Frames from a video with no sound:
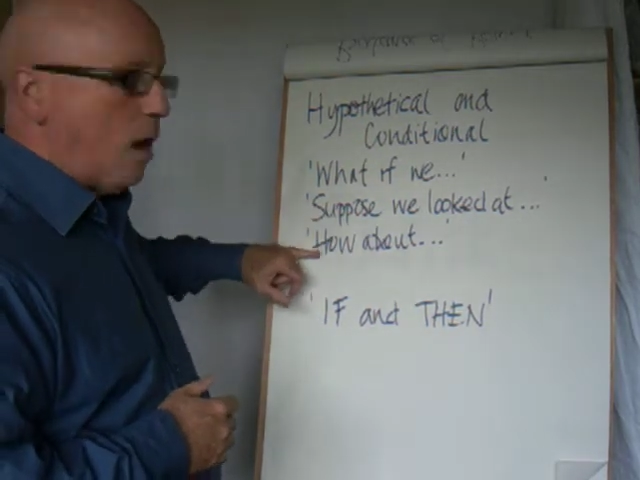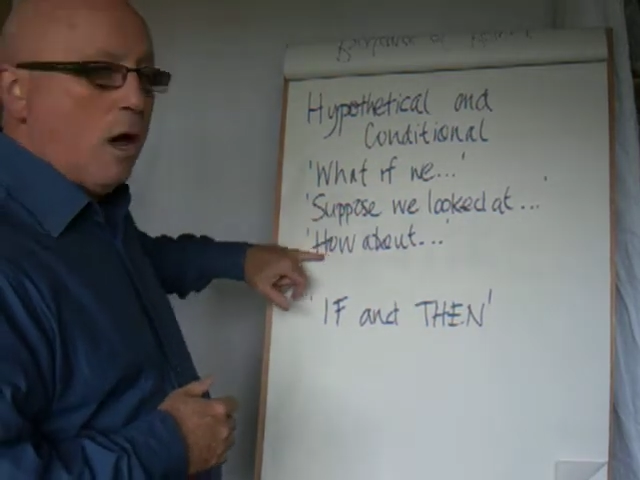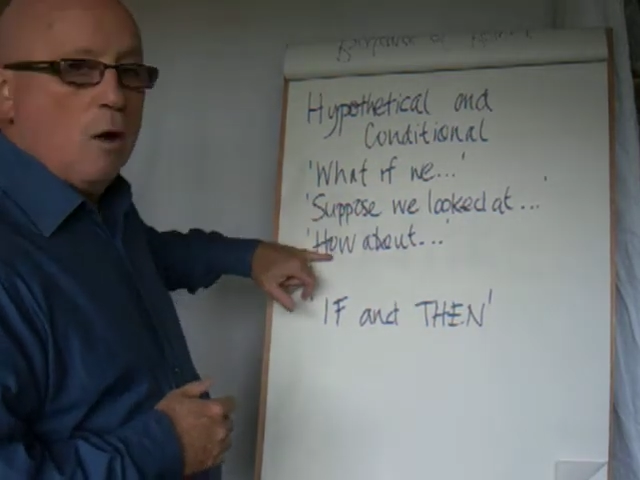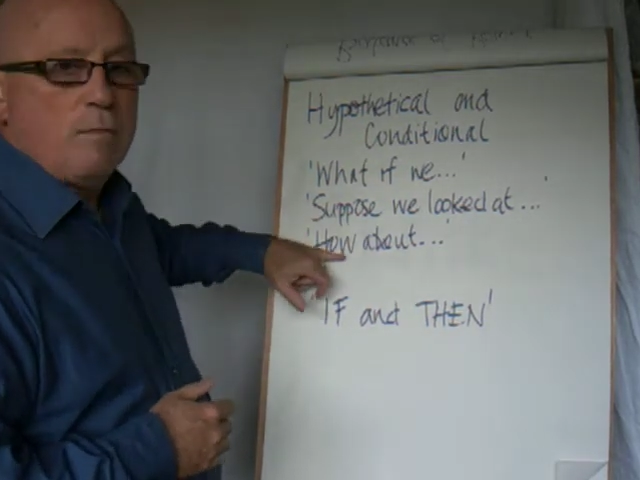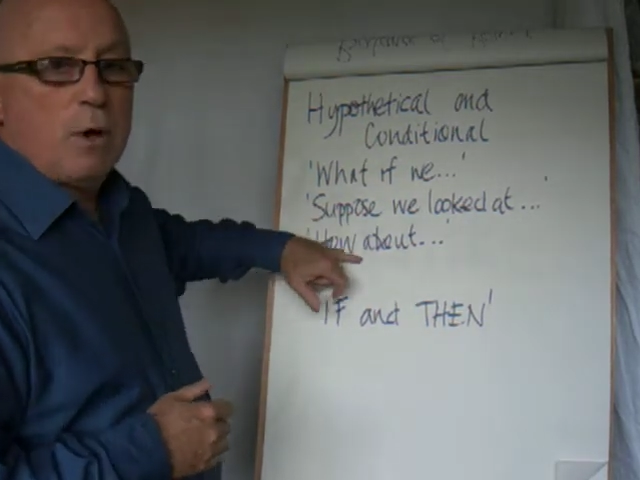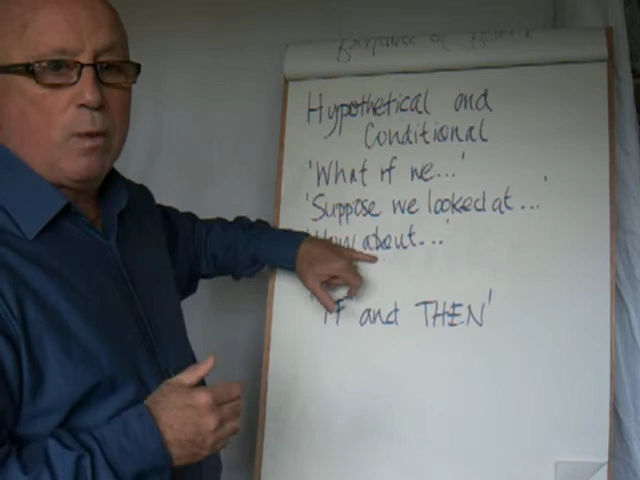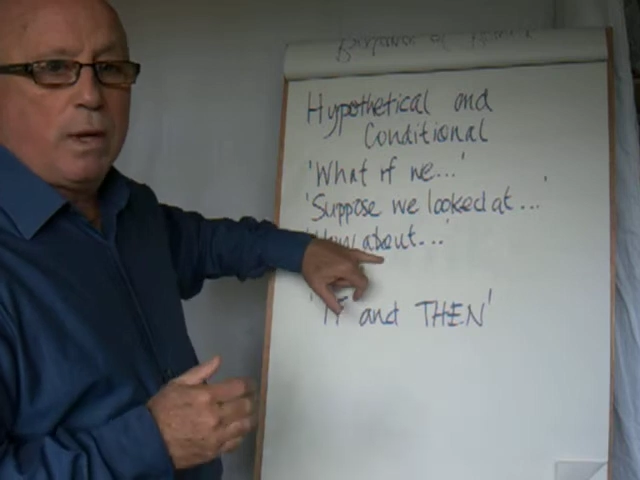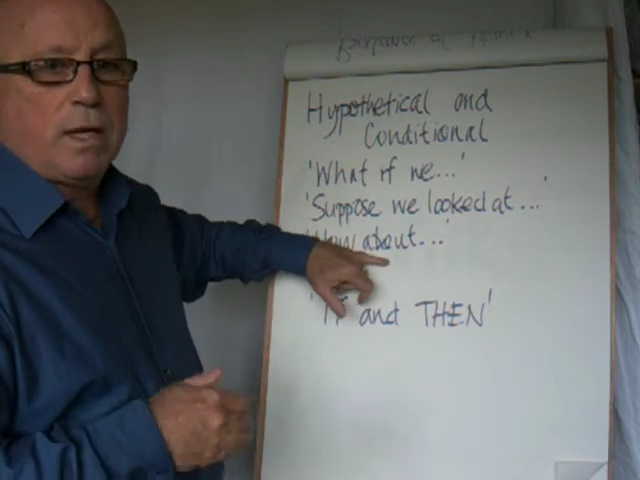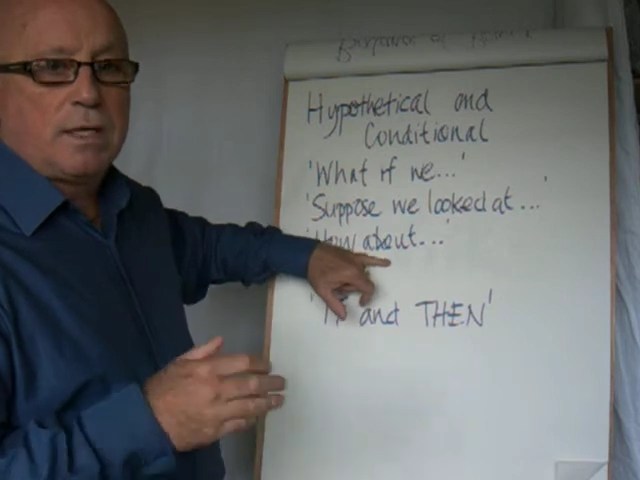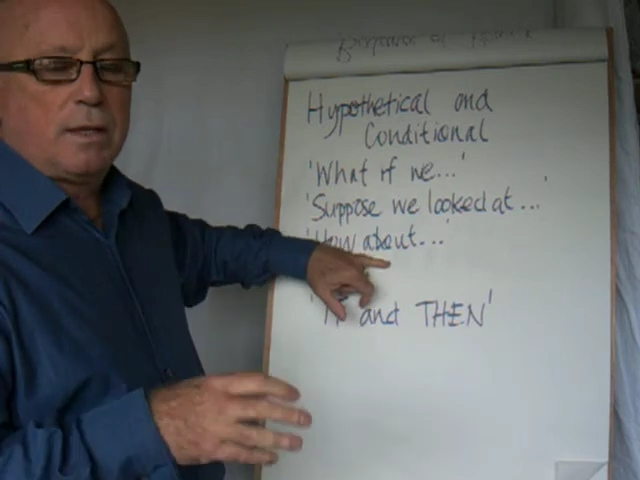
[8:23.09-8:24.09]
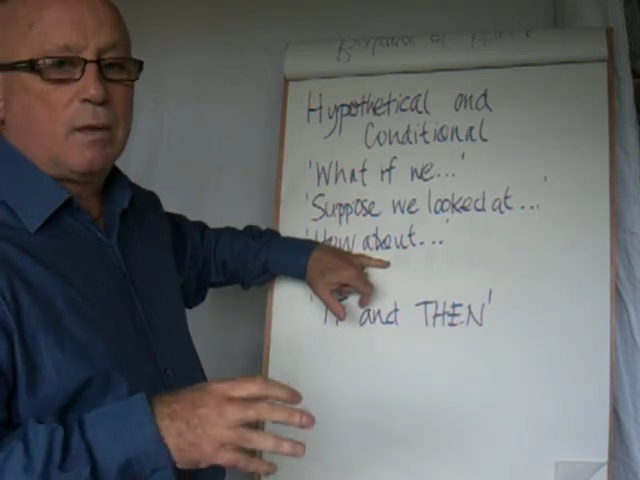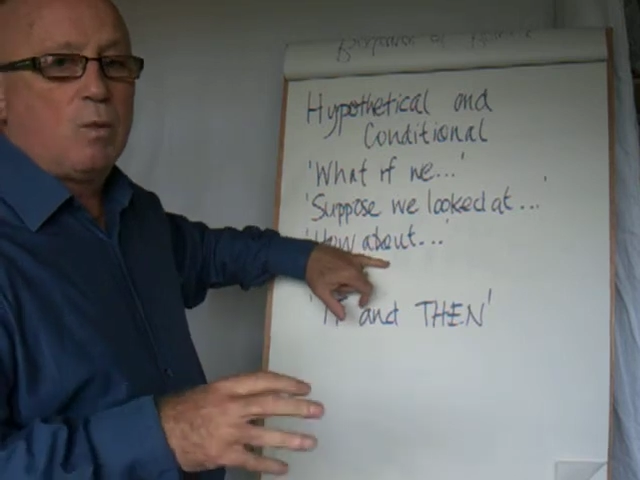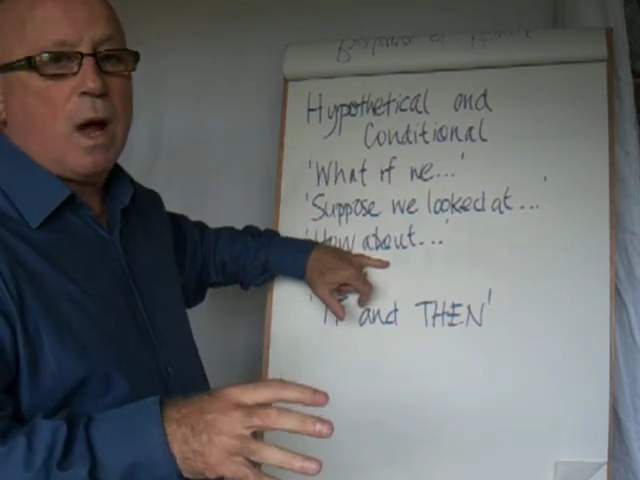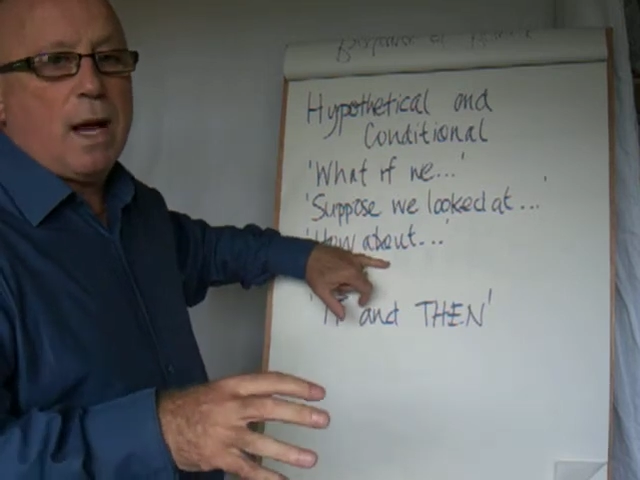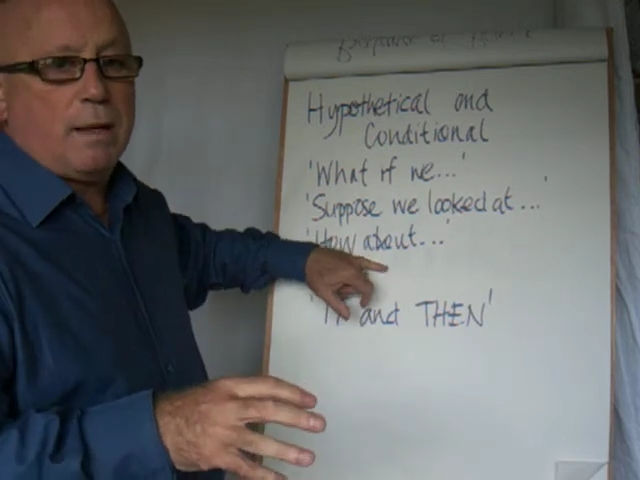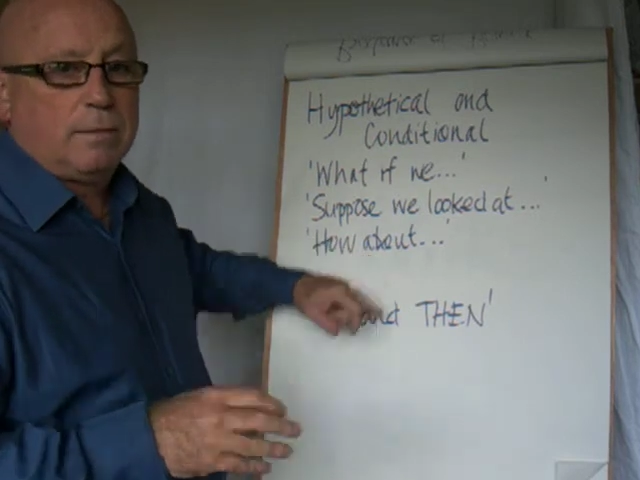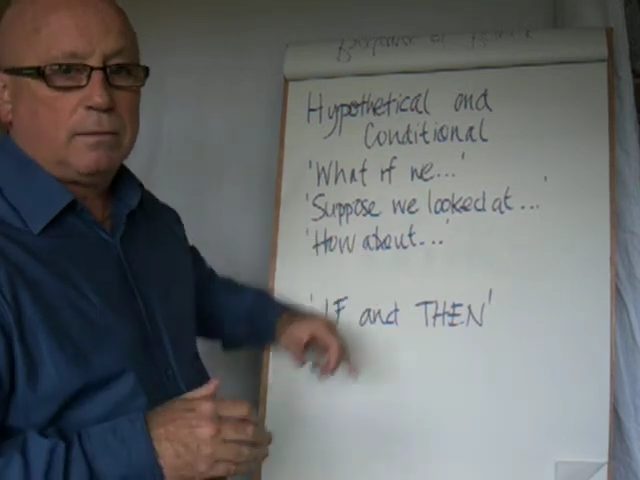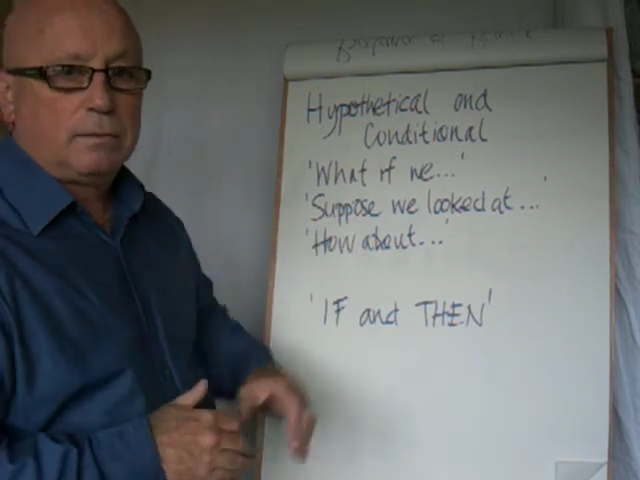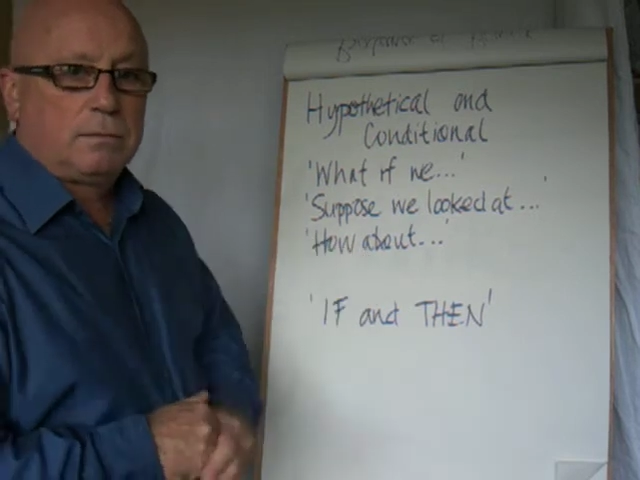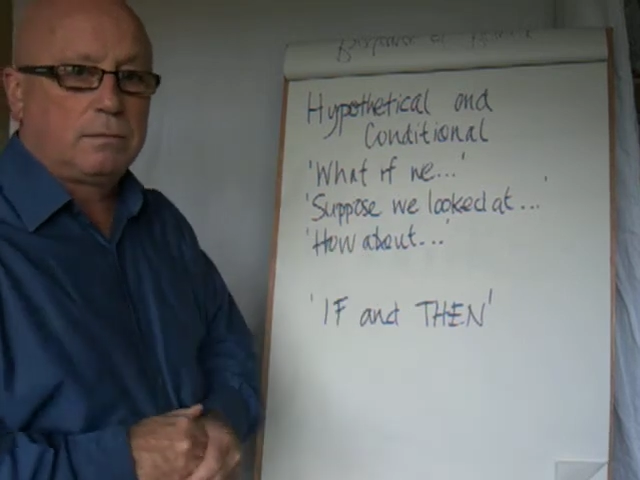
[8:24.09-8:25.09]
How about we considered Y?
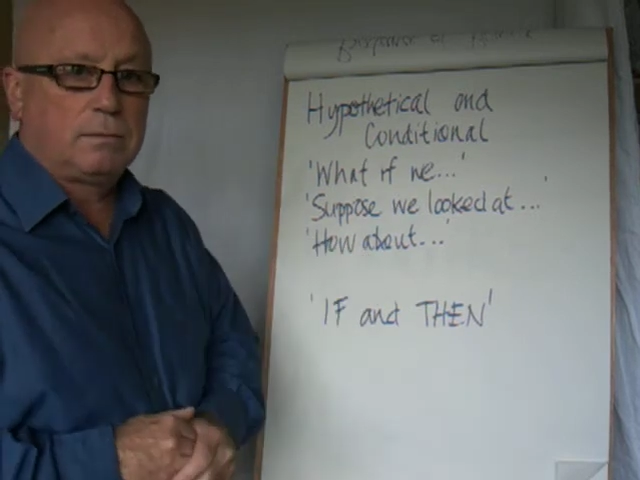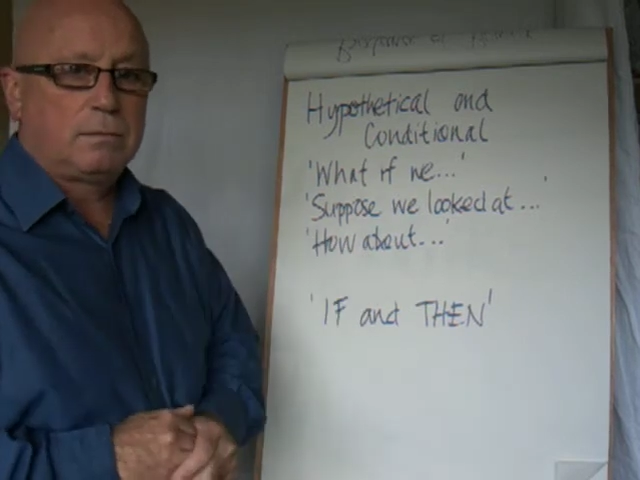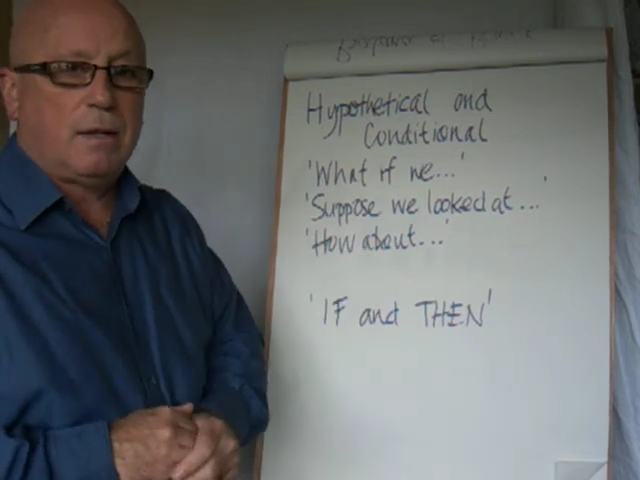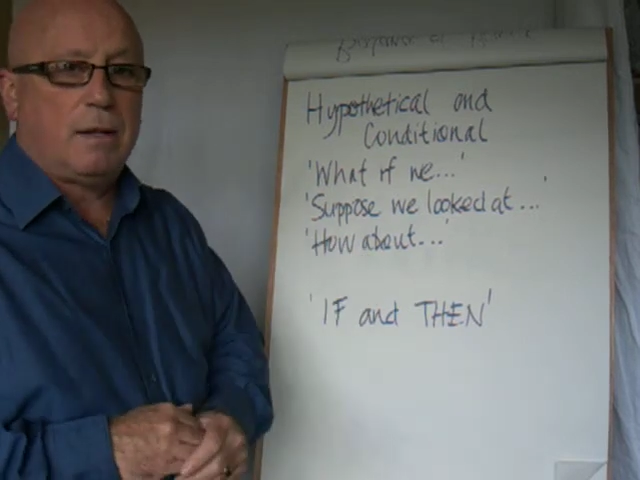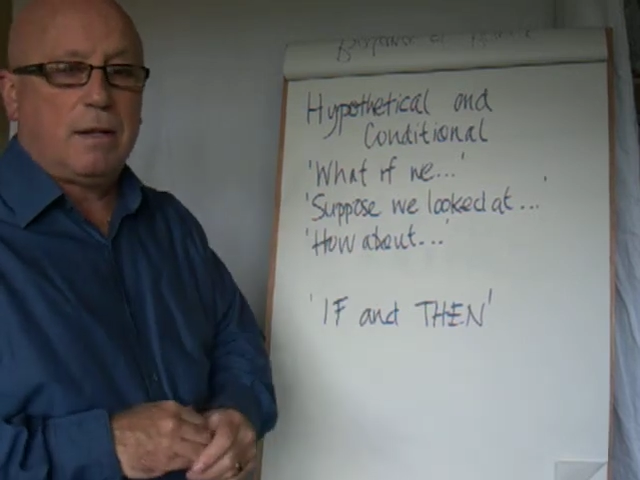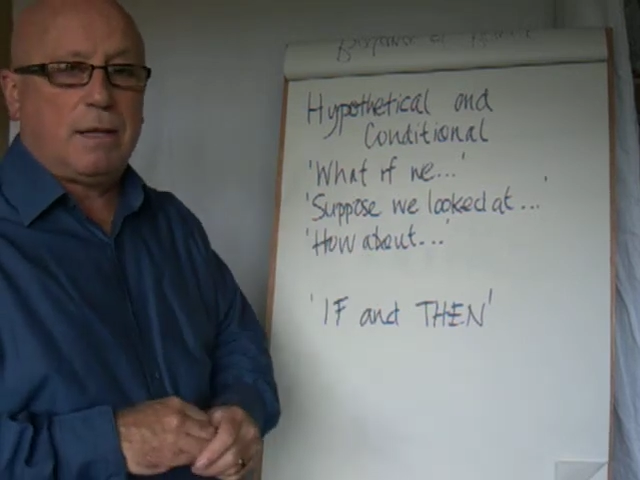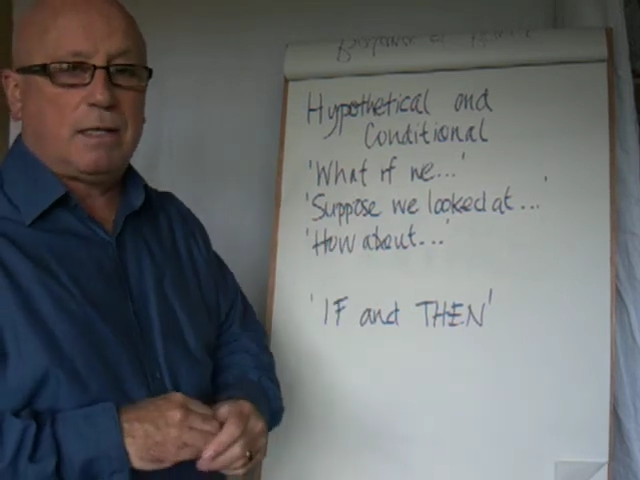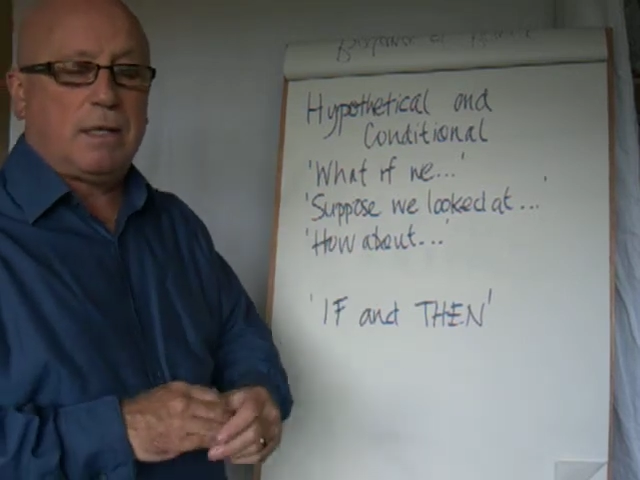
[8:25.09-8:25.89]
This